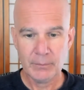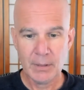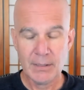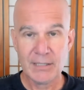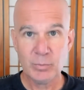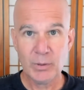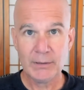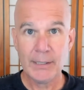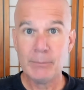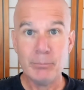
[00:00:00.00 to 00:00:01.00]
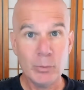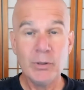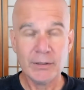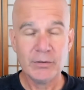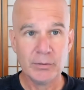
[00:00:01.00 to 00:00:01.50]
That's what led
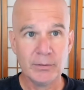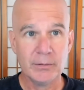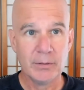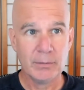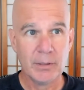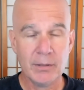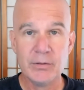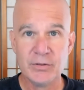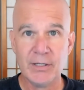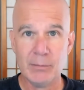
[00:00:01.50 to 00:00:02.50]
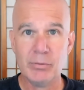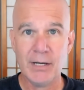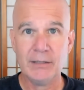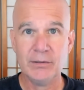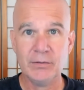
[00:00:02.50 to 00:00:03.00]
Buddha to understand
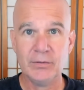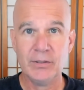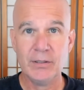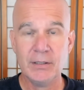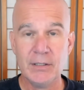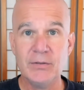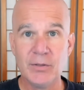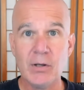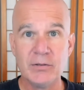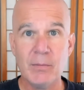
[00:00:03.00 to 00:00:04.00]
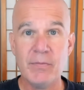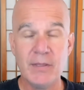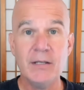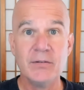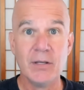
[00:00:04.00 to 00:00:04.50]
practice. He saw some
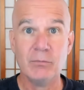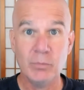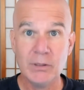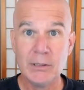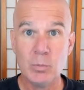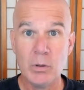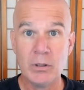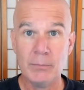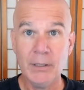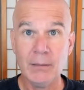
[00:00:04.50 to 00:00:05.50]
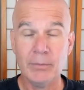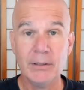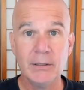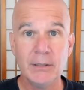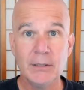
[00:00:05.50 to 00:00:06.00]
things that really woke him up.
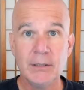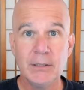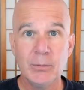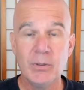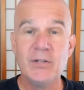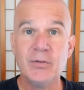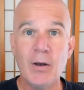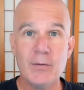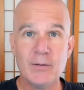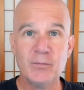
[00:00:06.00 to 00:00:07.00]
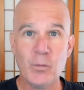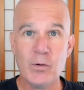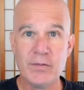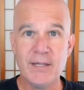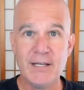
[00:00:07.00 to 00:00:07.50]
When he saw those four
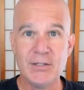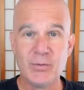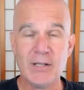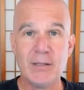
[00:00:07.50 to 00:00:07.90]
things, right?